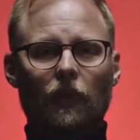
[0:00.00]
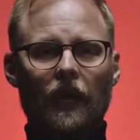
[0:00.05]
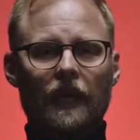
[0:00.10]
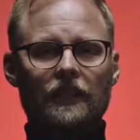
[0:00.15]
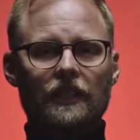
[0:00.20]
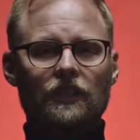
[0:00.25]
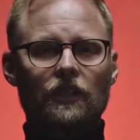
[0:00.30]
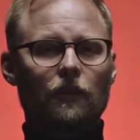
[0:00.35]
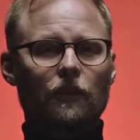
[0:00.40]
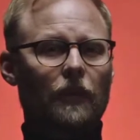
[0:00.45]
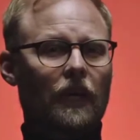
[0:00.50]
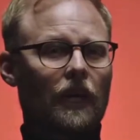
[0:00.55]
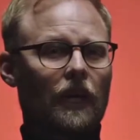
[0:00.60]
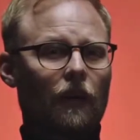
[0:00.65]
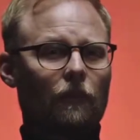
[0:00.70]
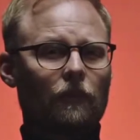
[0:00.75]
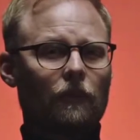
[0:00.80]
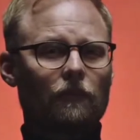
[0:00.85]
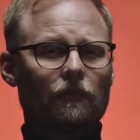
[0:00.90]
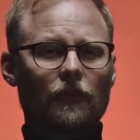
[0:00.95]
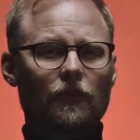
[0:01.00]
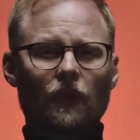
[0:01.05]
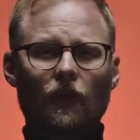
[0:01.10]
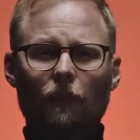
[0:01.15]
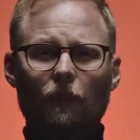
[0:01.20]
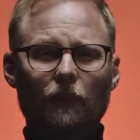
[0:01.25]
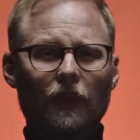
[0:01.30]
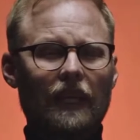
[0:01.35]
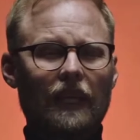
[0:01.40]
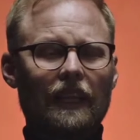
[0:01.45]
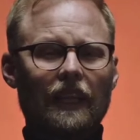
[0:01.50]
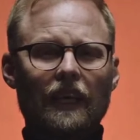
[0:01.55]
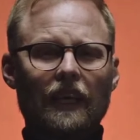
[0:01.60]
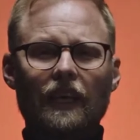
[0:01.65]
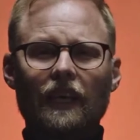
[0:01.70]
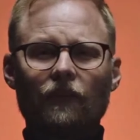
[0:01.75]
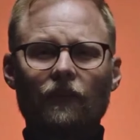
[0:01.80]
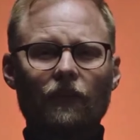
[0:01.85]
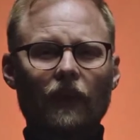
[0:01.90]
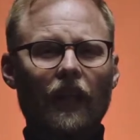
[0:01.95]
place to become
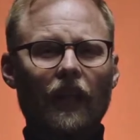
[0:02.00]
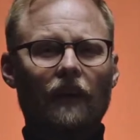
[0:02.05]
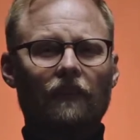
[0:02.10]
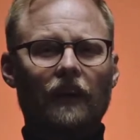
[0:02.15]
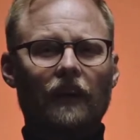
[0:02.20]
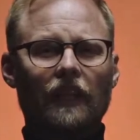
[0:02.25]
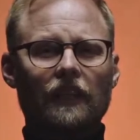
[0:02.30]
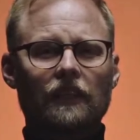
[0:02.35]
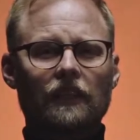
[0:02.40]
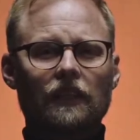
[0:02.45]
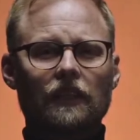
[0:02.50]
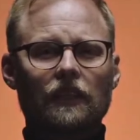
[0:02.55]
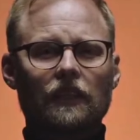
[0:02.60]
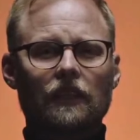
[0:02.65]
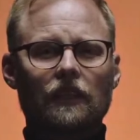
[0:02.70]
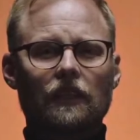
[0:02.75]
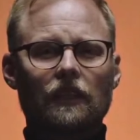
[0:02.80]
completely irrelevant.